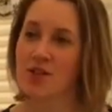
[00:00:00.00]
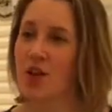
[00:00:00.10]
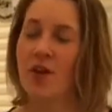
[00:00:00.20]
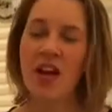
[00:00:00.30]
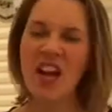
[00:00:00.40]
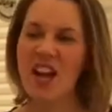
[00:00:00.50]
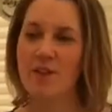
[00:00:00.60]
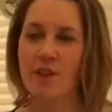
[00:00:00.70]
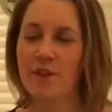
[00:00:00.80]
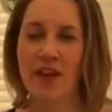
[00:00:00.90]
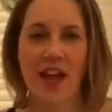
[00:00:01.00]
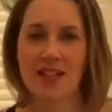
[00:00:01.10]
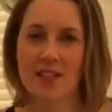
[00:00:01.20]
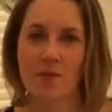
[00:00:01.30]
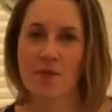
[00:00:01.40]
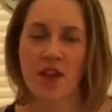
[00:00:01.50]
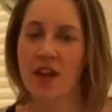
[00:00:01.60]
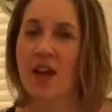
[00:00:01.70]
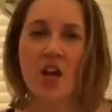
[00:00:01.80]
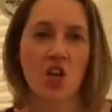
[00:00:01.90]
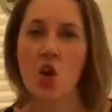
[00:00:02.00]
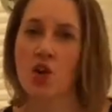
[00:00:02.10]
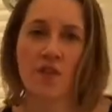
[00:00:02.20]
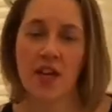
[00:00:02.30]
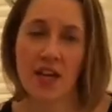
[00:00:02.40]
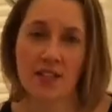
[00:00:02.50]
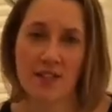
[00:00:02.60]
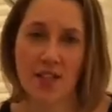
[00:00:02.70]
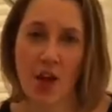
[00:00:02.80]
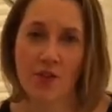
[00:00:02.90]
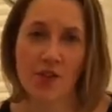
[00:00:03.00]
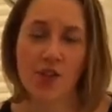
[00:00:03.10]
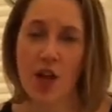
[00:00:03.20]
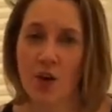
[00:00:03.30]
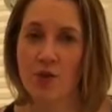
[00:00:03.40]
So if you forget something, none of your guests are going to know.